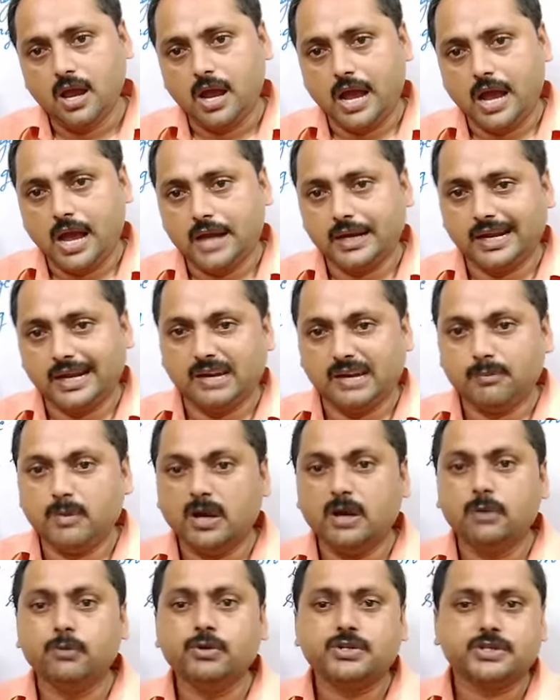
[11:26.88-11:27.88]
An
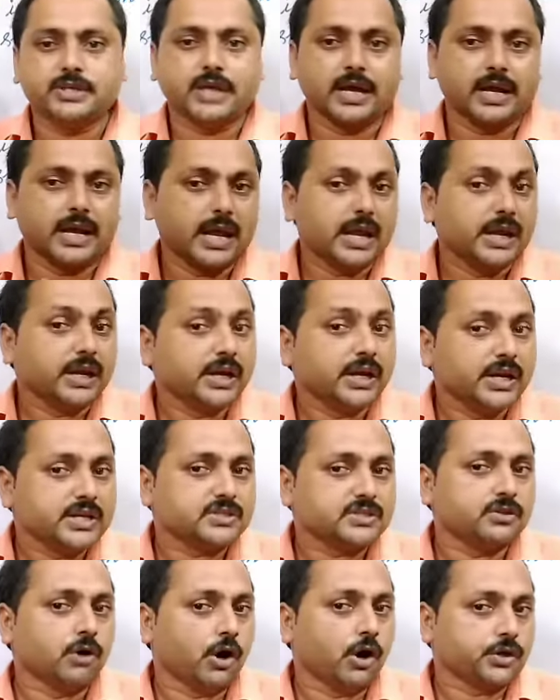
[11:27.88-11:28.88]
element which can
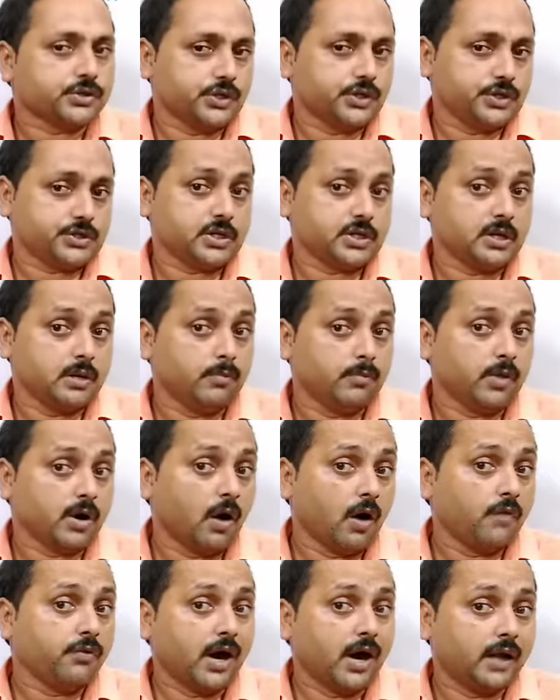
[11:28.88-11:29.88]
increase the oxidation number
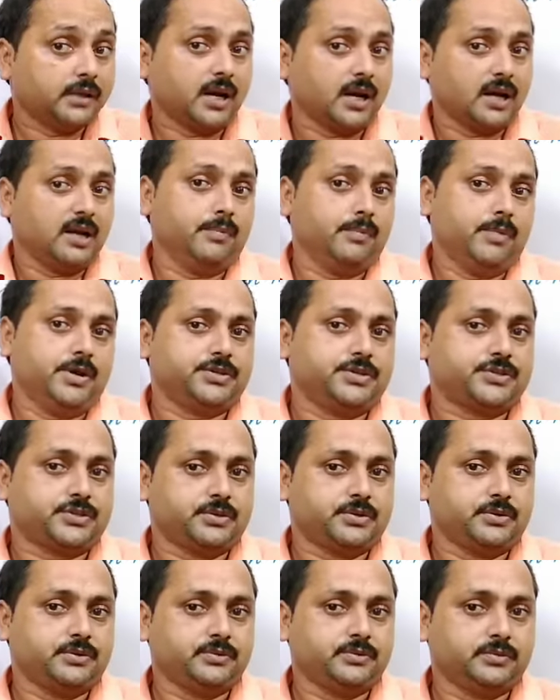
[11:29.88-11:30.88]
of other
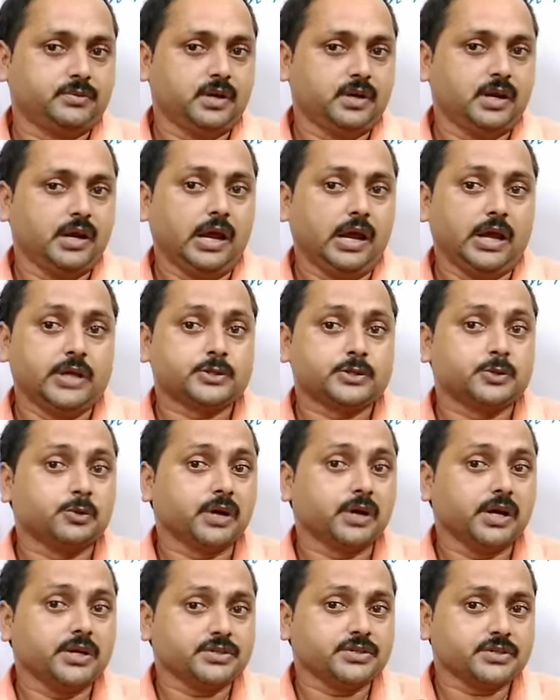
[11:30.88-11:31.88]
elements is
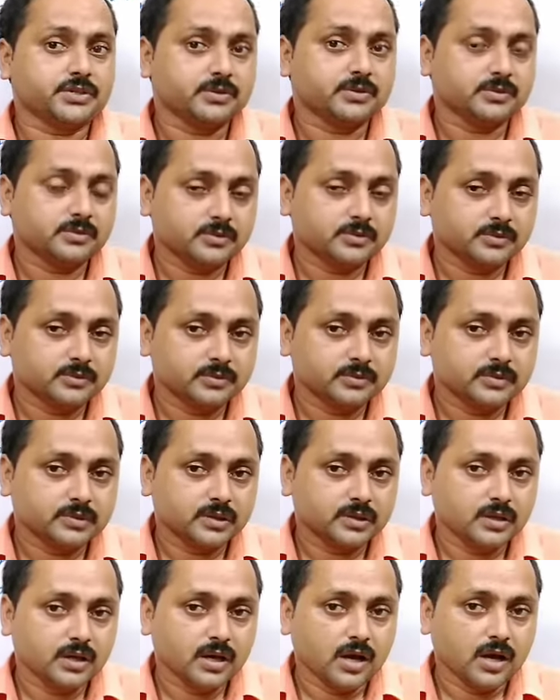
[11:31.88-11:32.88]
known as
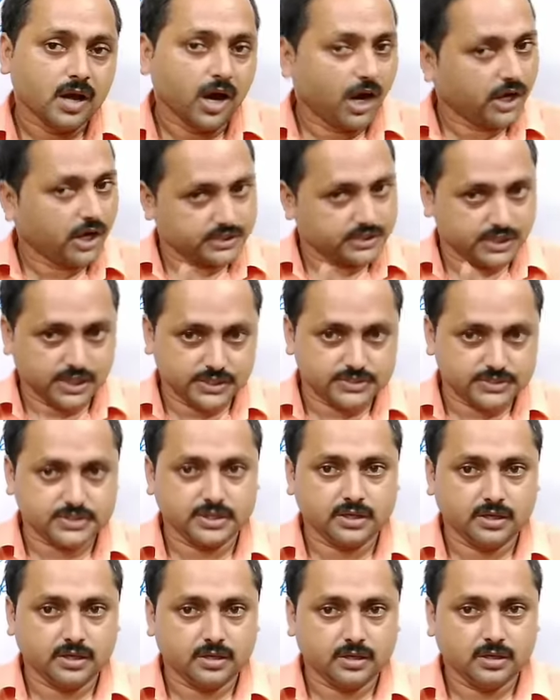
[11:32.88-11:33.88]
oxidizing.